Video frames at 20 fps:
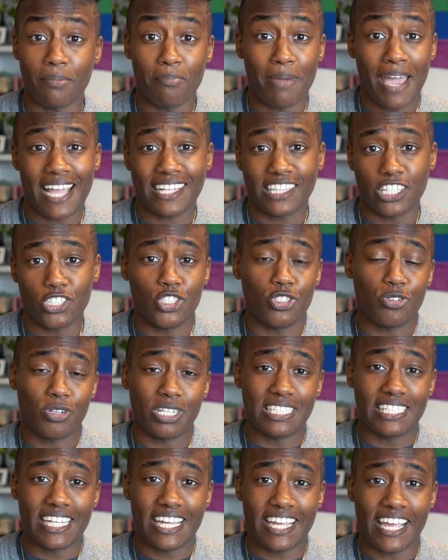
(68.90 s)
bag that you
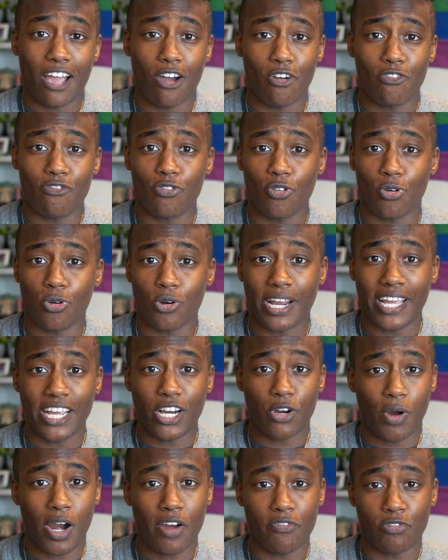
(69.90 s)
can take out for a
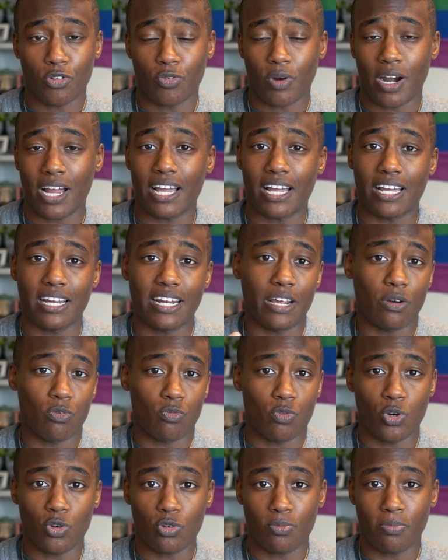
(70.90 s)
gravel ride, a
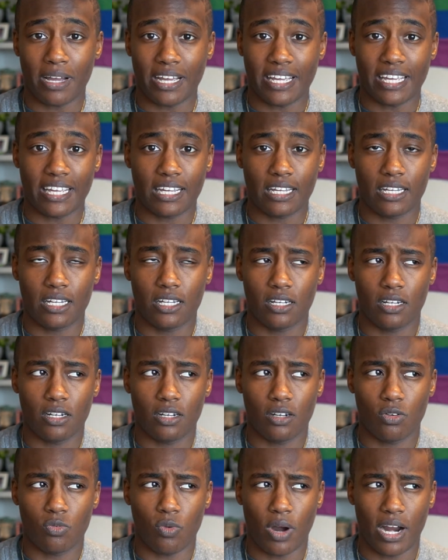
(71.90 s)
road bike
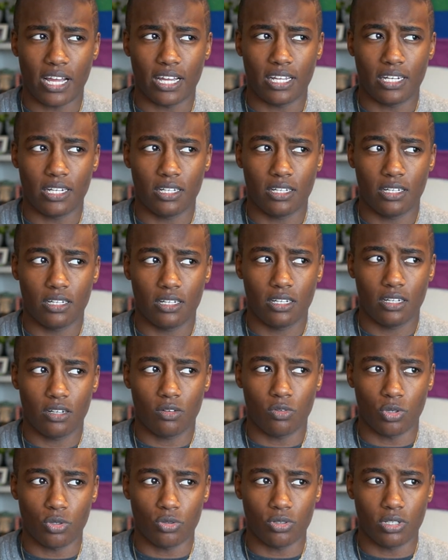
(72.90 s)
ride,
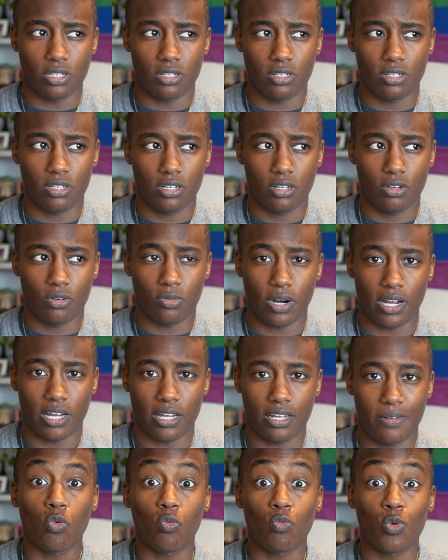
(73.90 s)
road
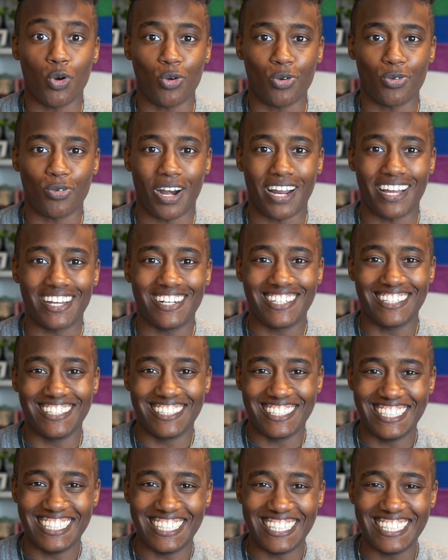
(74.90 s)
ride,
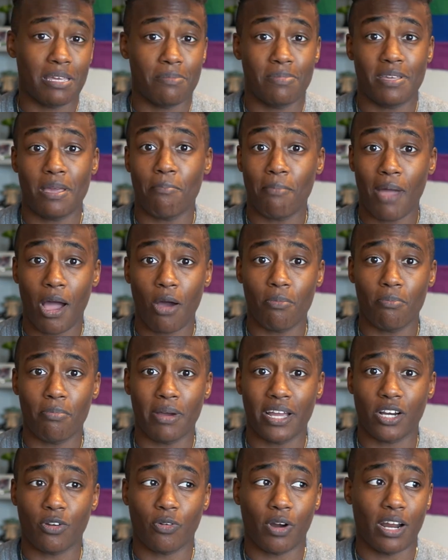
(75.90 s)
maybe a mountain
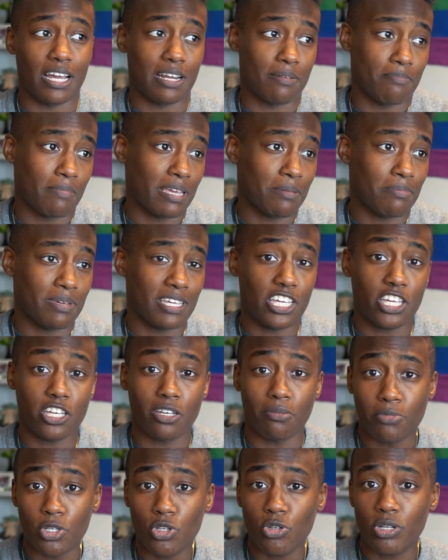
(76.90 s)
bike ride, maybe
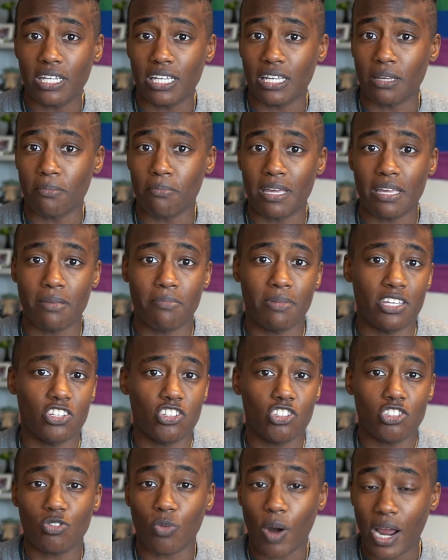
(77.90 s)
commuting, maybe
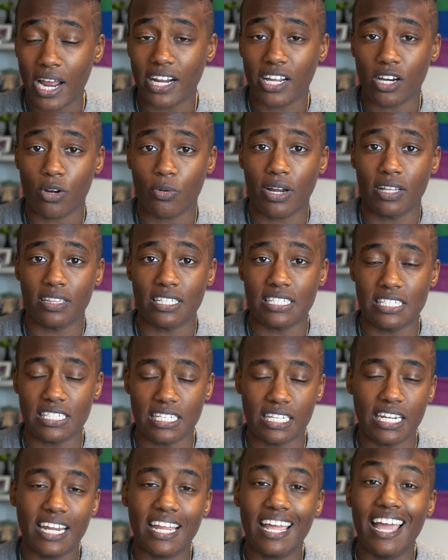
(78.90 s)
just riding around the
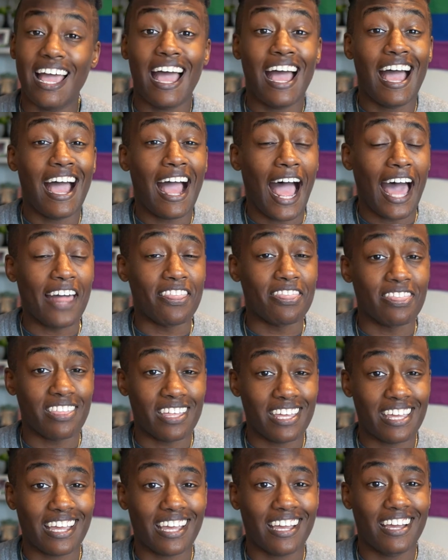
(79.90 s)
city. I
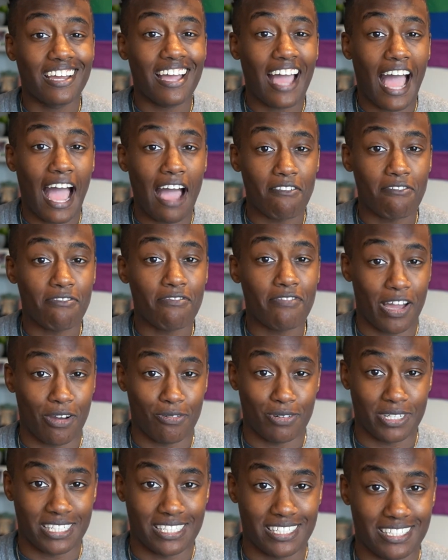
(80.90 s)
think I've
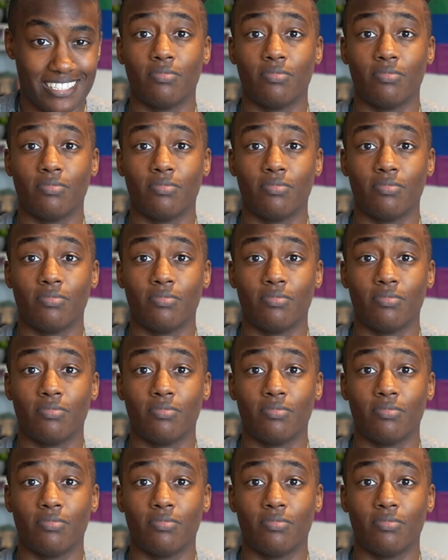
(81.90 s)
found it.